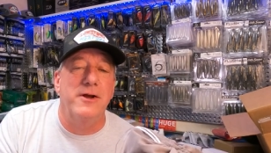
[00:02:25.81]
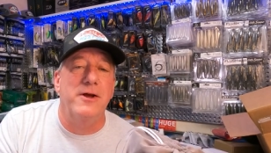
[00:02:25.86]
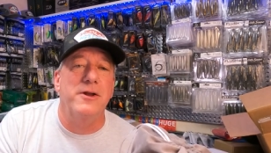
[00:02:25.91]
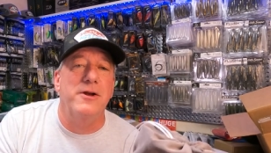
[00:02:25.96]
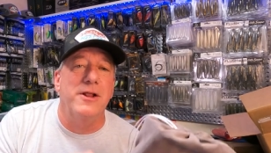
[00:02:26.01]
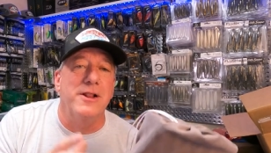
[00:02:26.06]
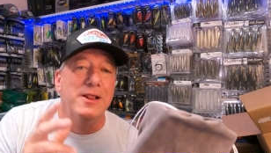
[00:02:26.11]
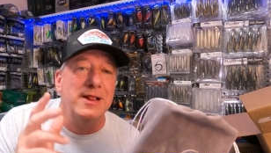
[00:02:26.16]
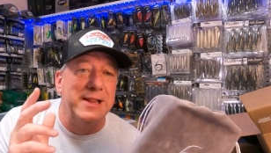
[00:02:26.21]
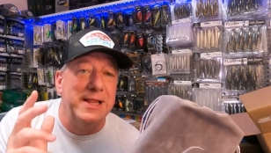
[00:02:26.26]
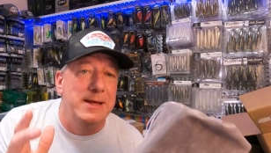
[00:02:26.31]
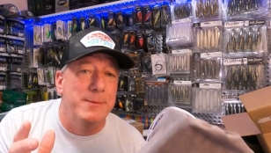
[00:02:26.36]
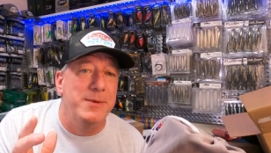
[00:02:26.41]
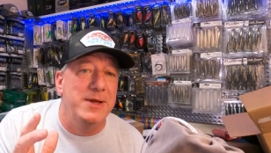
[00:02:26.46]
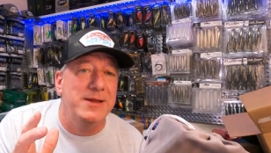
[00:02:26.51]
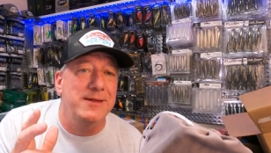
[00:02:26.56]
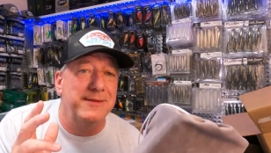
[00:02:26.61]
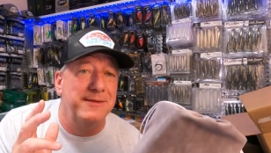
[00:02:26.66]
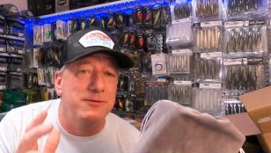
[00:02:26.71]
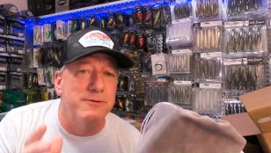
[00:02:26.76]
gonna
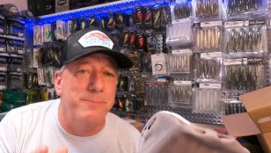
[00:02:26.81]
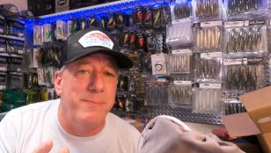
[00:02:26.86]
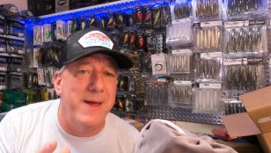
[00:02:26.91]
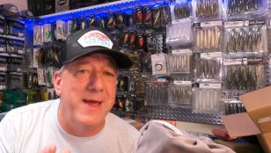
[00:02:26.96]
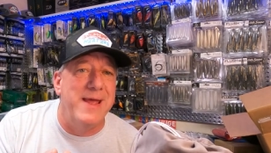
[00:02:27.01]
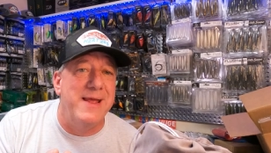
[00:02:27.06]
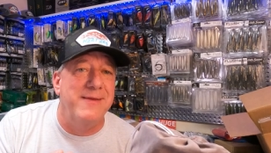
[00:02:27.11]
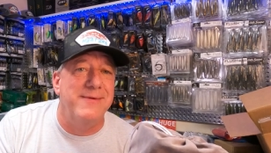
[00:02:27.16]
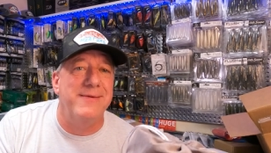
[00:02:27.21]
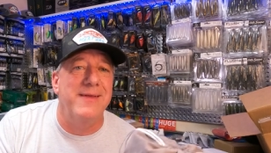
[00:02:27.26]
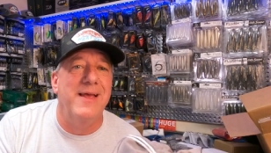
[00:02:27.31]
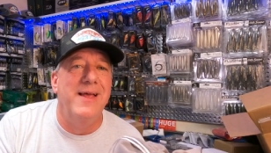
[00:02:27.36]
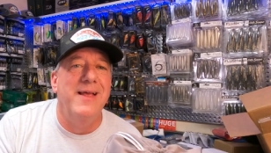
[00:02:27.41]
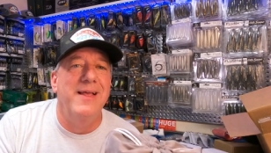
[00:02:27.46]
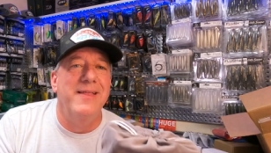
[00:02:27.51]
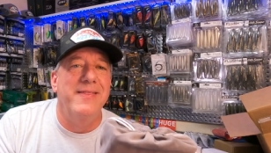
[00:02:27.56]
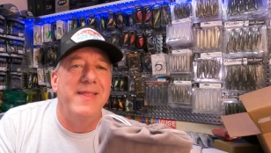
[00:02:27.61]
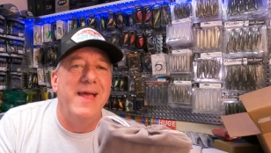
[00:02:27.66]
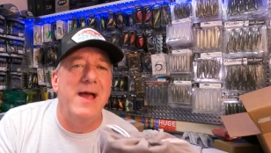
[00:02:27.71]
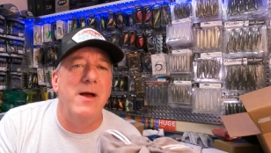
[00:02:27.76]
limit the space.
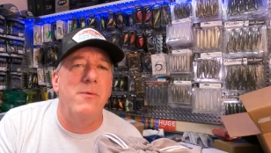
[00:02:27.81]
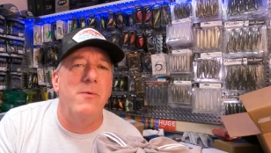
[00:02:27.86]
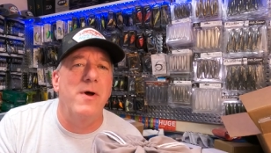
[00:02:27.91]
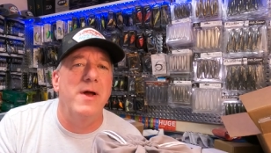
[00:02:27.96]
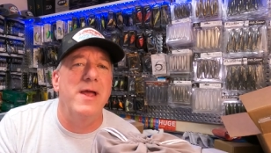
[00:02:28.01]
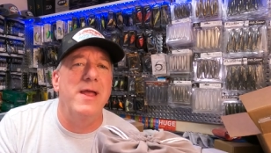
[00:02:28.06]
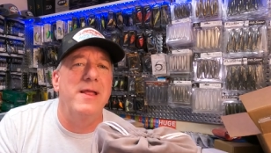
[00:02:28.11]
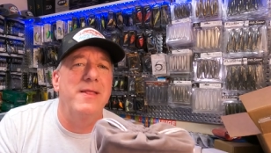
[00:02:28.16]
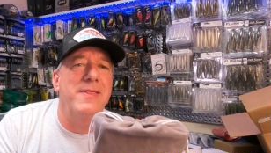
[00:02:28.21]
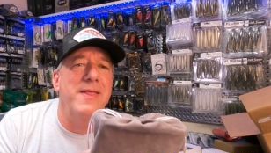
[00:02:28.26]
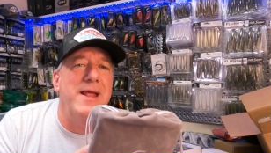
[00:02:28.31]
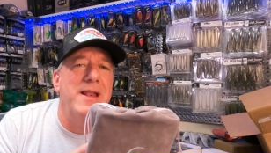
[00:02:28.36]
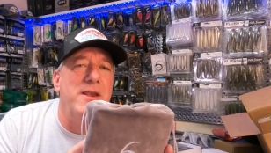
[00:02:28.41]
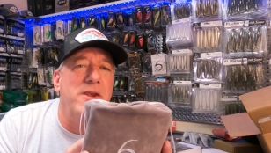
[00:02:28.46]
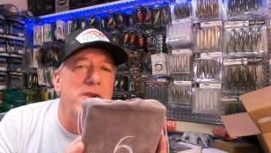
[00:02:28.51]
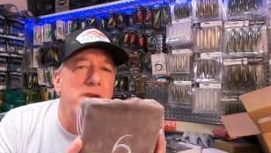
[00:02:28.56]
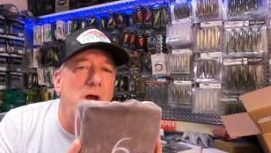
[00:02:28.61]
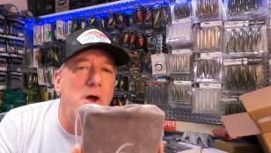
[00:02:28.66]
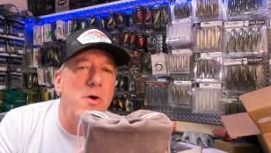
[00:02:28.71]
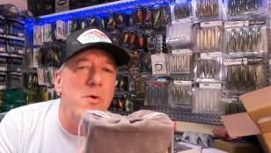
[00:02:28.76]
That way they
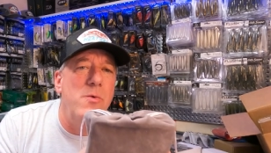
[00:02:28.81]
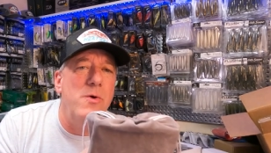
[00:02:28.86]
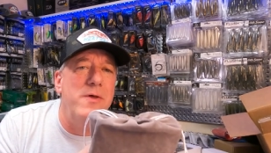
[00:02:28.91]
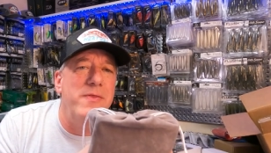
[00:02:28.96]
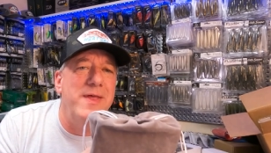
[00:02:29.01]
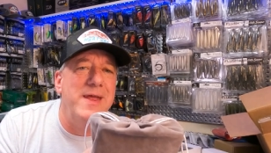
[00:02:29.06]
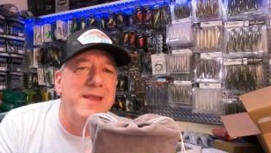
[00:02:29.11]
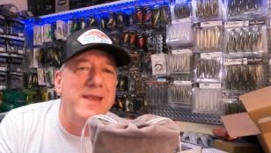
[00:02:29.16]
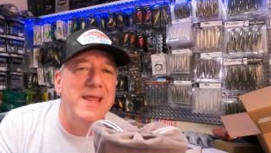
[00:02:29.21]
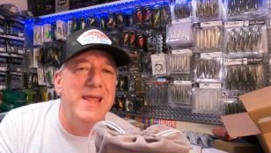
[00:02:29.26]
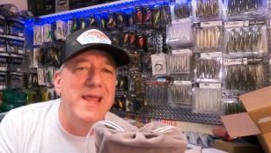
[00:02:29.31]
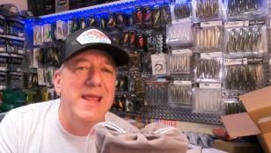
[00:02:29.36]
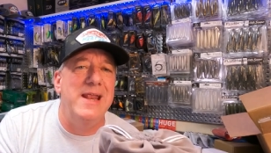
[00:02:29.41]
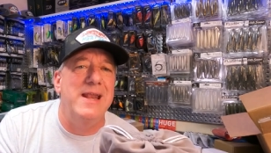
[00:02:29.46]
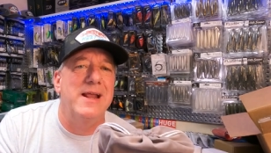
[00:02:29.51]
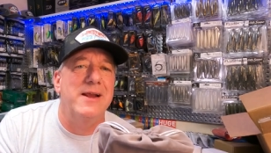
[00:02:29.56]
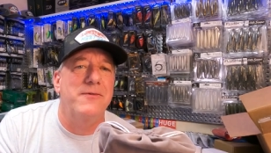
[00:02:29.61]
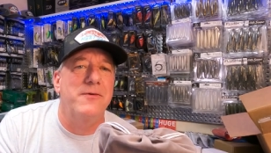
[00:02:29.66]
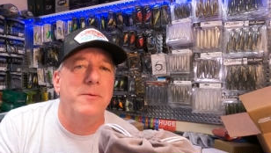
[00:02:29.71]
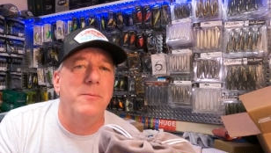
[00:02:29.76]
know what they
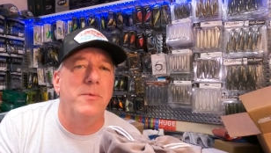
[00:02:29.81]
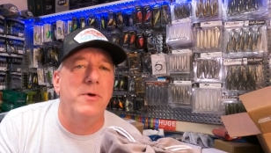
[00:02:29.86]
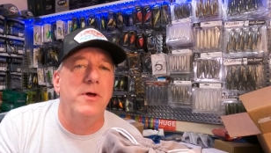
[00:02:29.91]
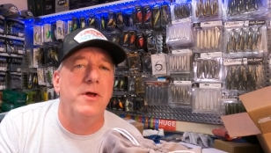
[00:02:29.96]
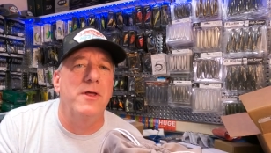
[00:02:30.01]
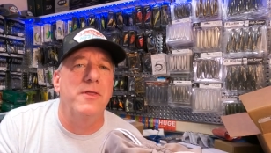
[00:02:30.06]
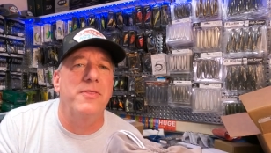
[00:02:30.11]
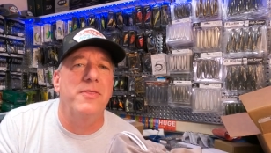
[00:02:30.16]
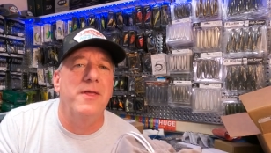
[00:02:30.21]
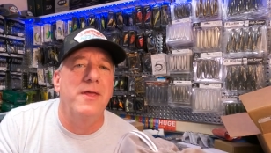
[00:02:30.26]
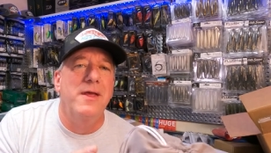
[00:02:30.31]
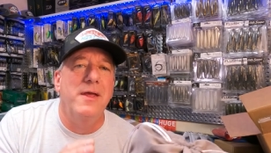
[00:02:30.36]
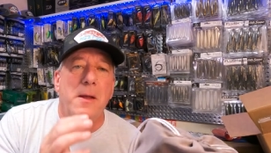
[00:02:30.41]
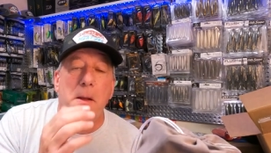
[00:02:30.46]
need every month,